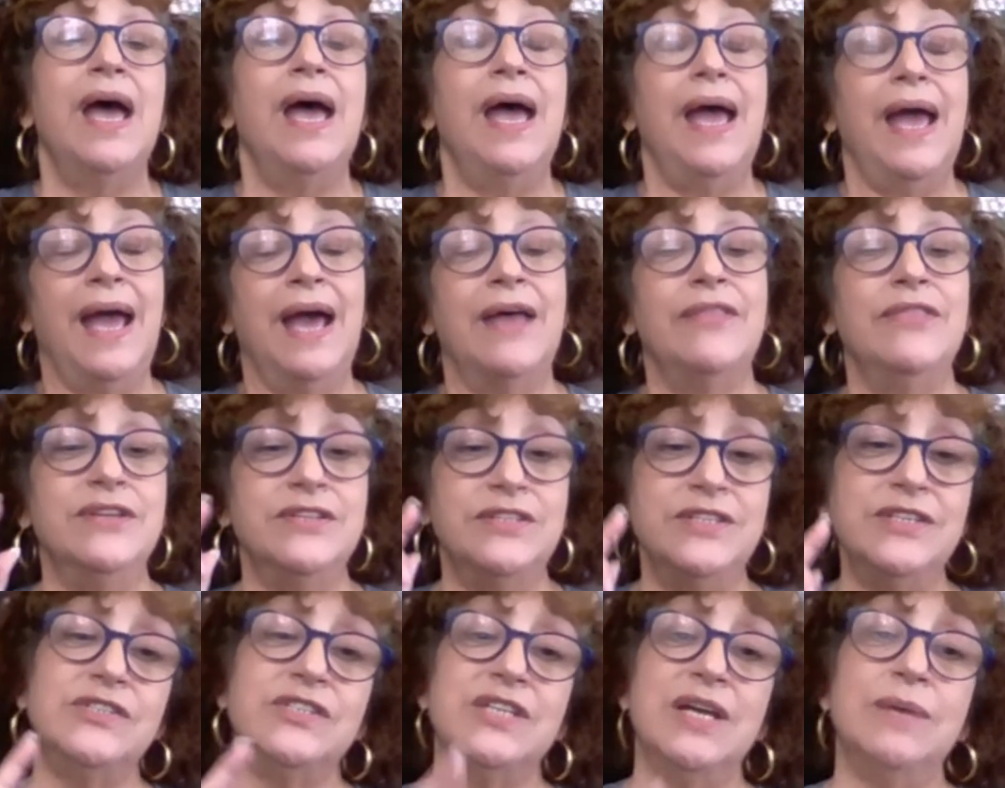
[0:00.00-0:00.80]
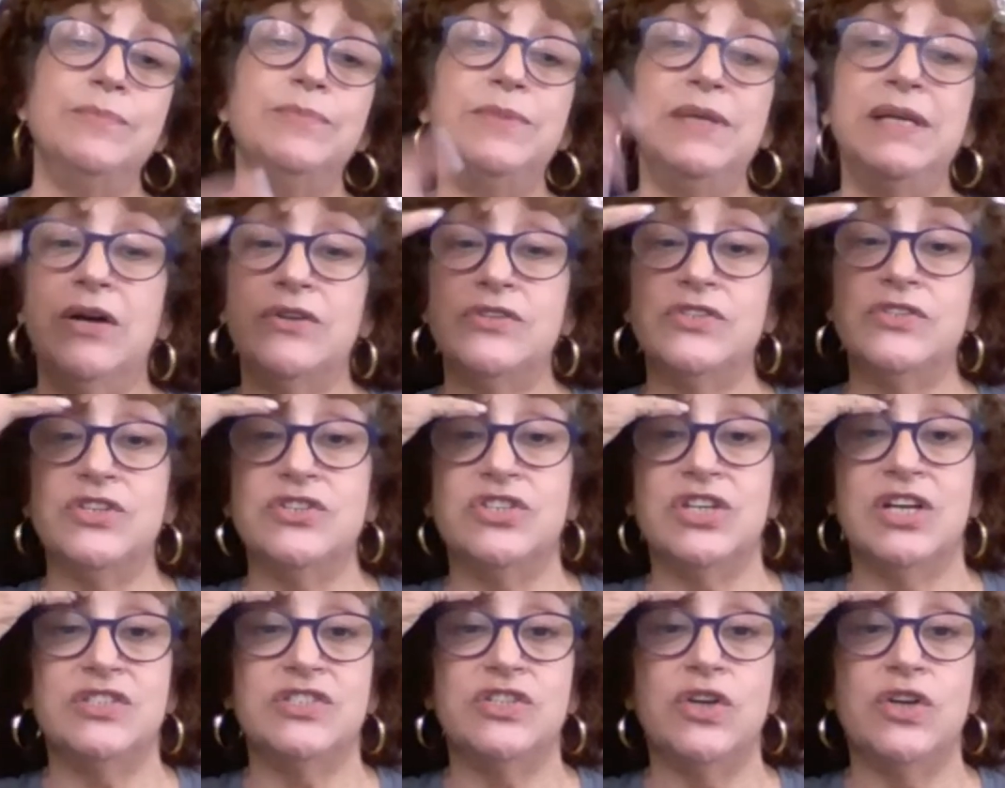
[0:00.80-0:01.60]
And this is something I'll
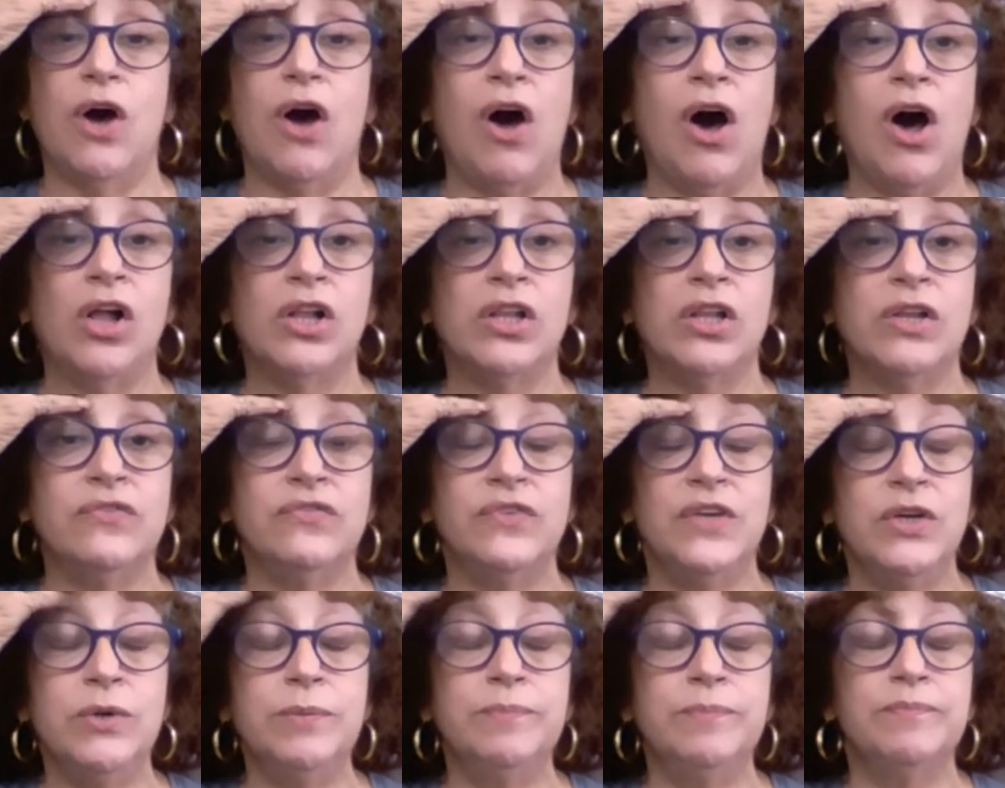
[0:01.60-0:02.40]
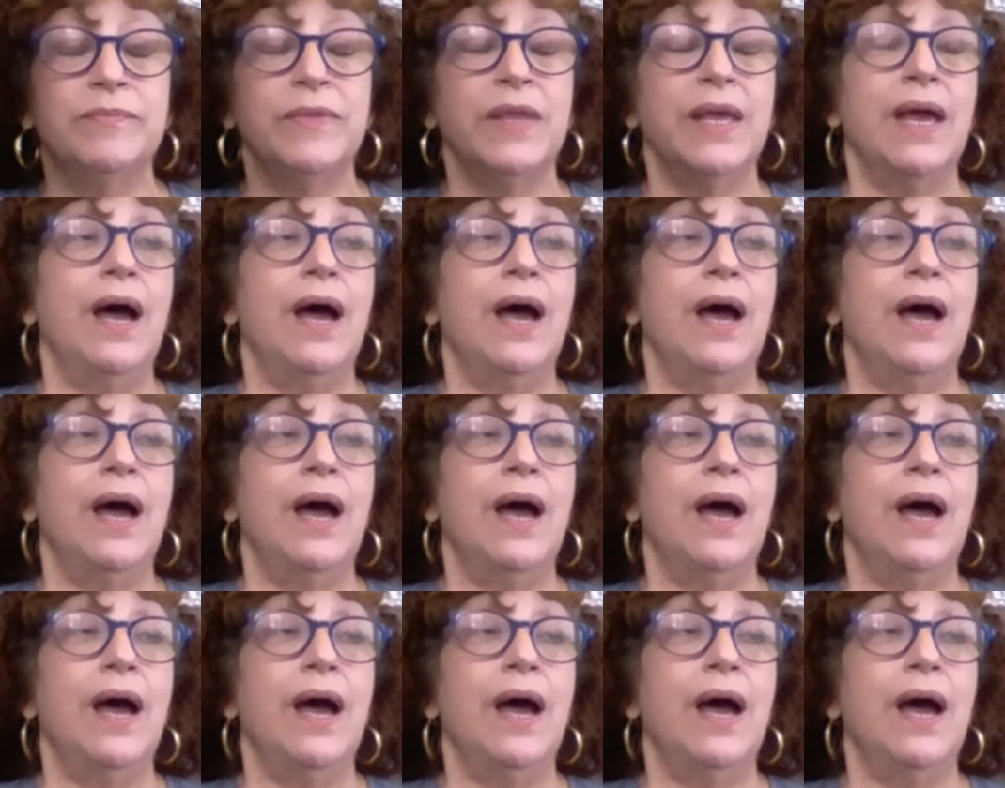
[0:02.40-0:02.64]
suggest to all of you.